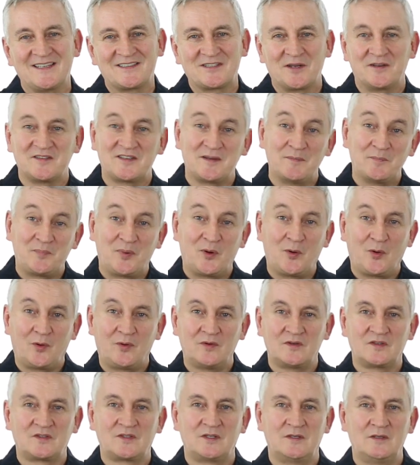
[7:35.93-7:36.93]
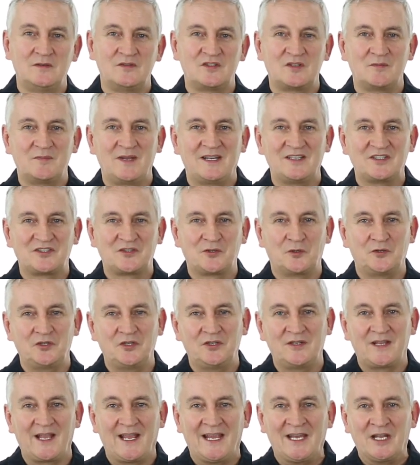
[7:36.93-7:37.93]
So it's important to make sure
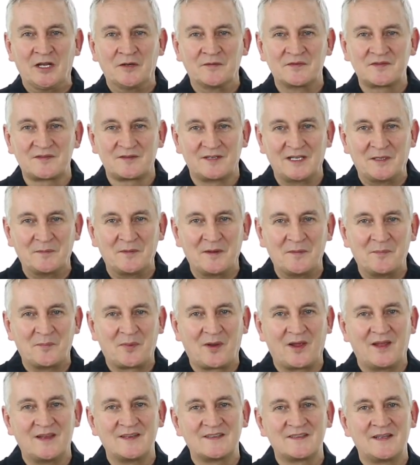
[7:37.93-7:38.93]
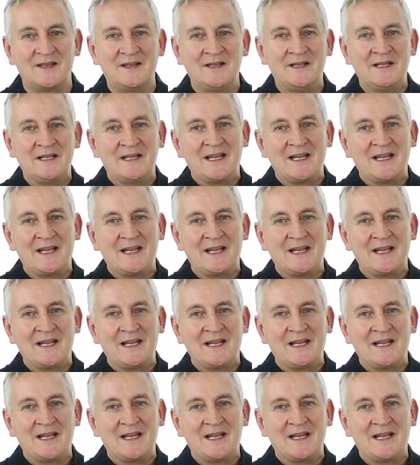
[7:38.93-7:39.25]
you get enough sleep in place.